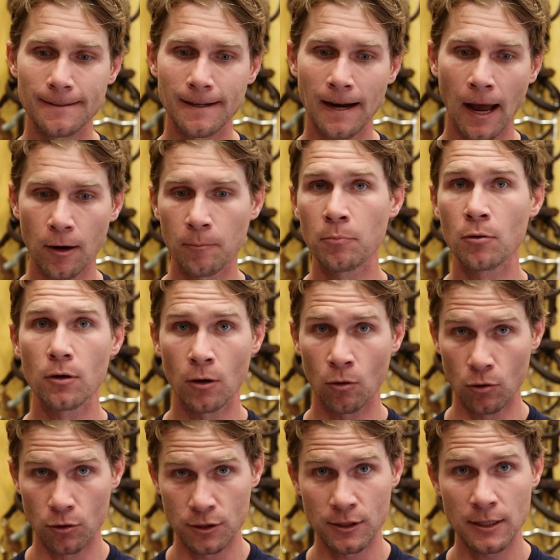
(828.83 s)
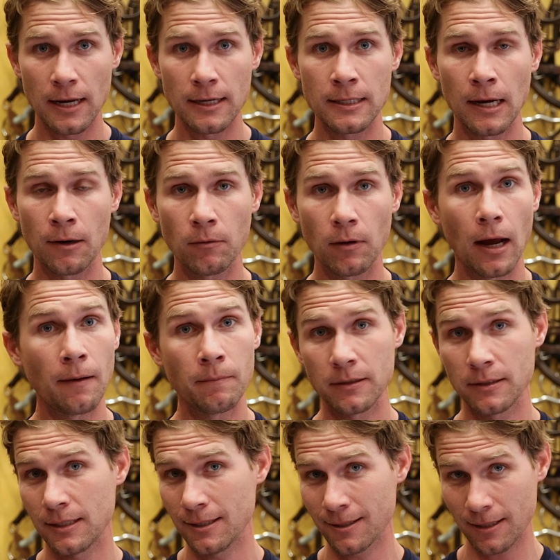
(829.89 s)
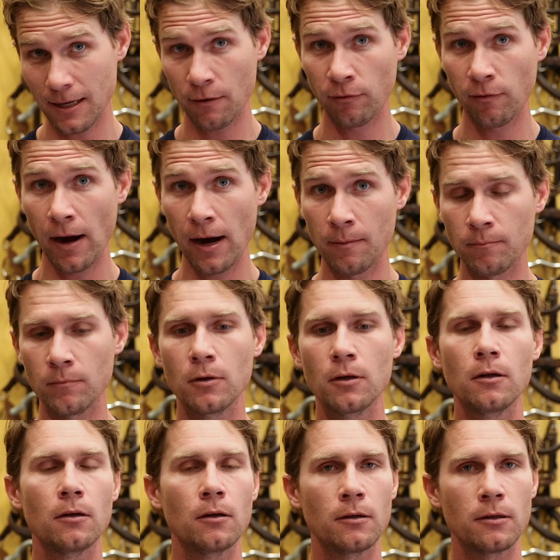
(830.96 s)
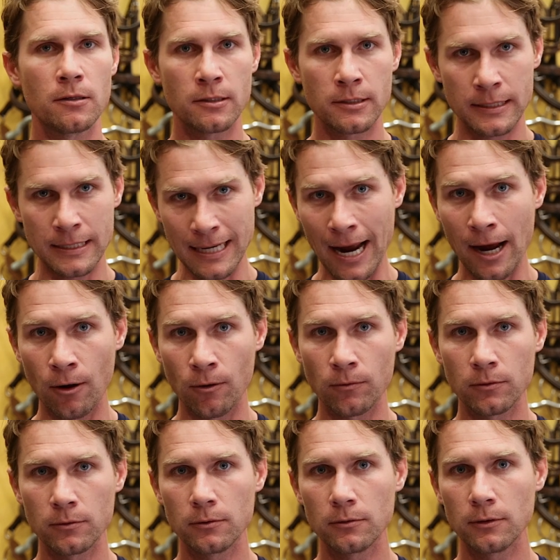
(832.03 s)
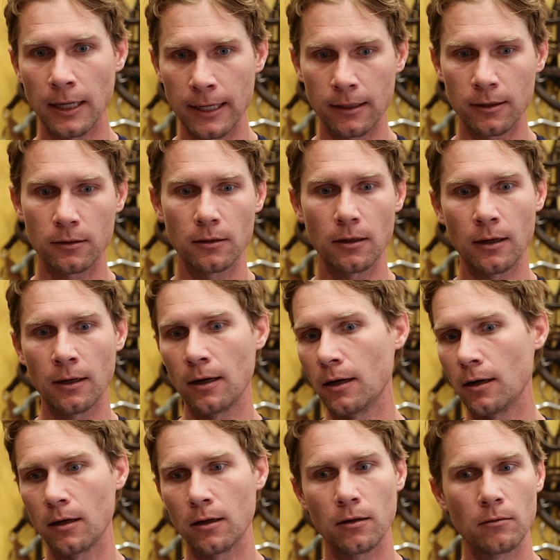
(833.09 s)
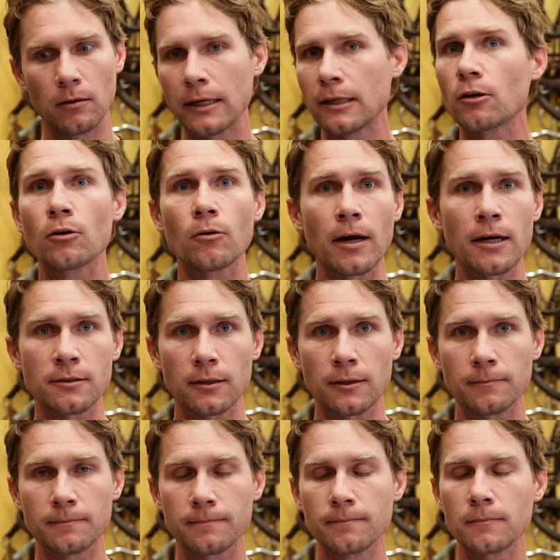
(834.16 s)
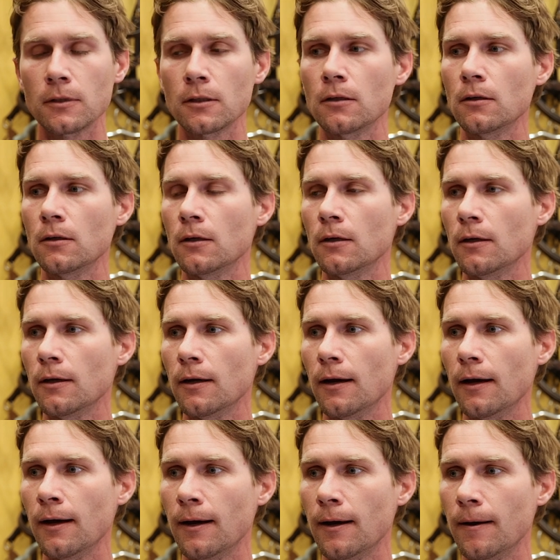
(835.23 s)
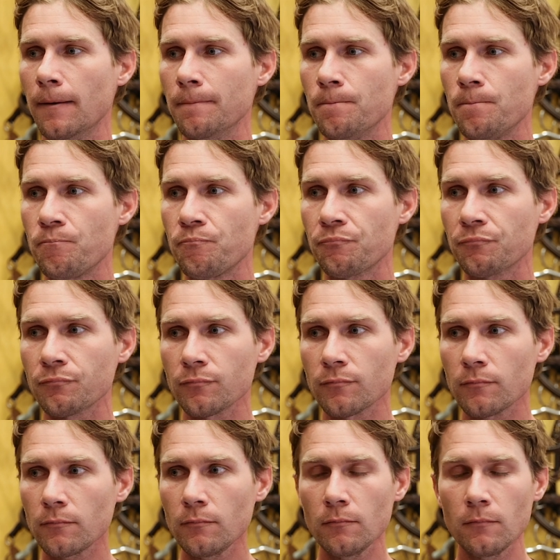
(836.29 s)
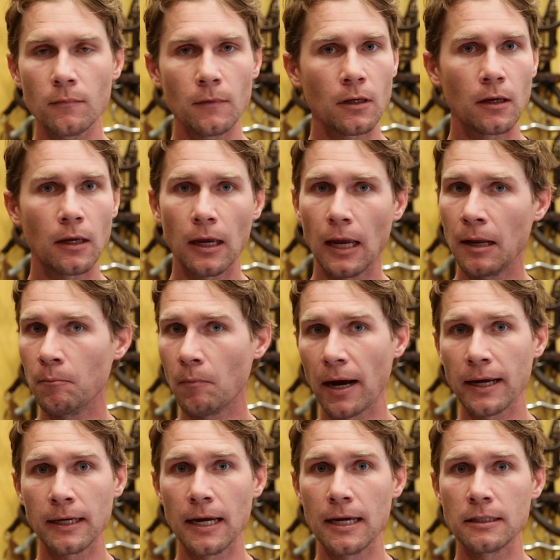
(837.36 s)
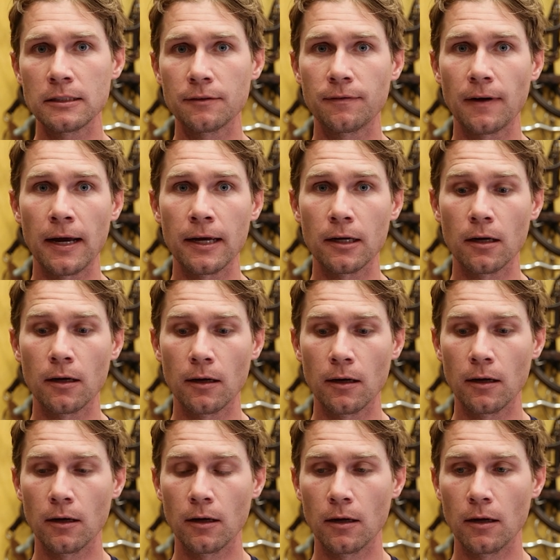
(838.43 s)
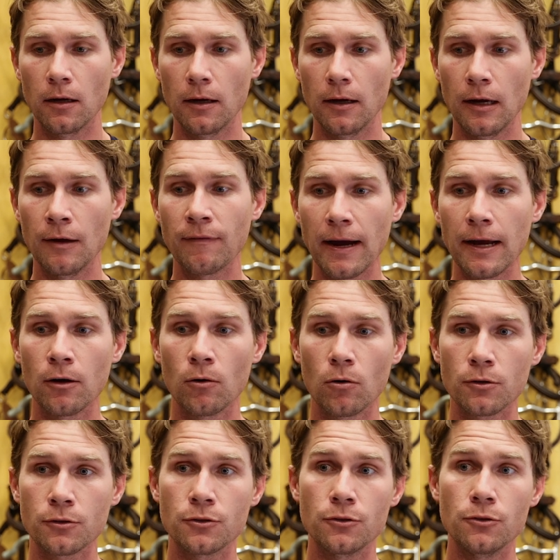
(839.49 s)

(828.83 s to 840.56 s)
How to put a horse's head down. I didn't say a frame. Down, like they're grazing. In my case, if I had a horse